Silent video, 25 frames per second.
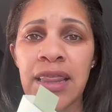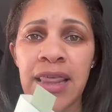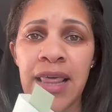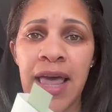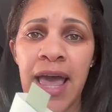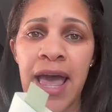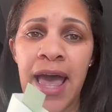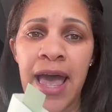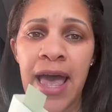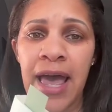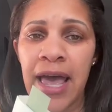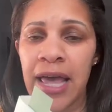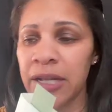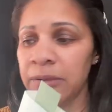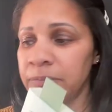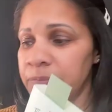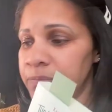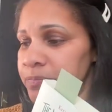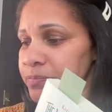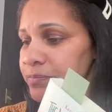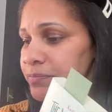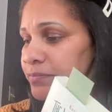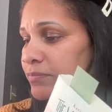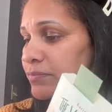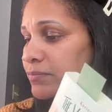that
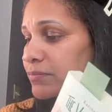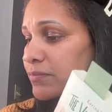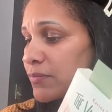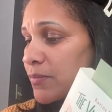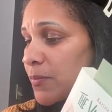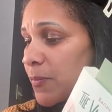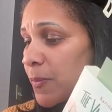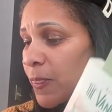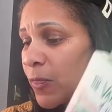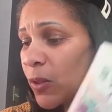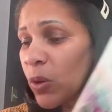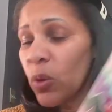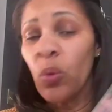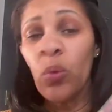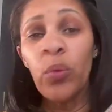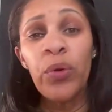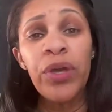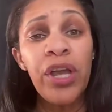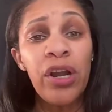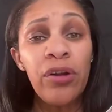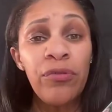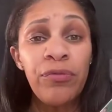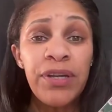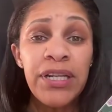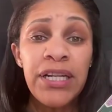
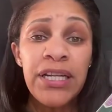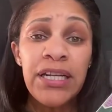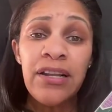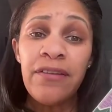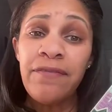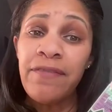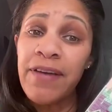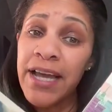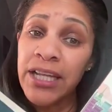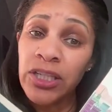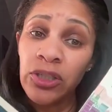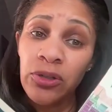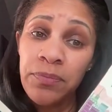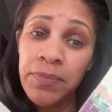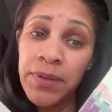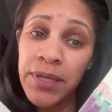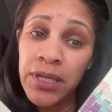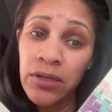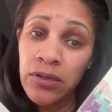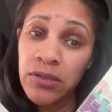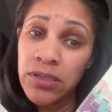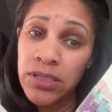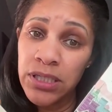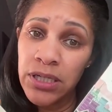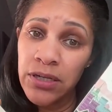we are reading the
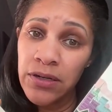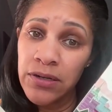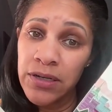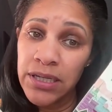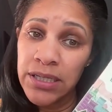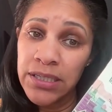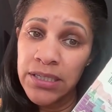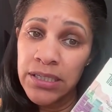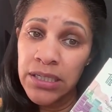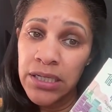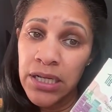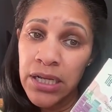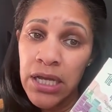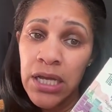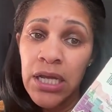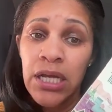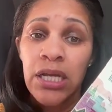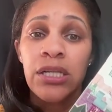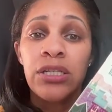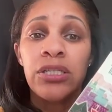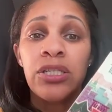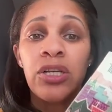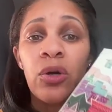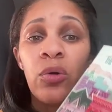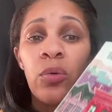Vanderbeeker series.
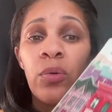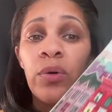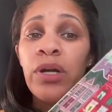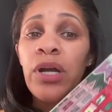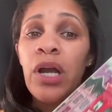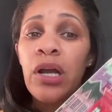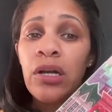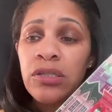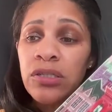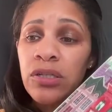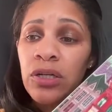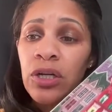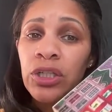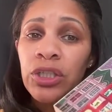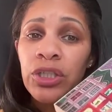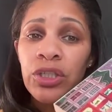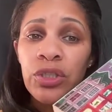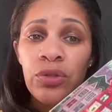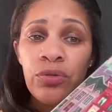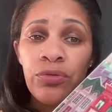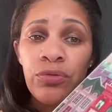So we're also going to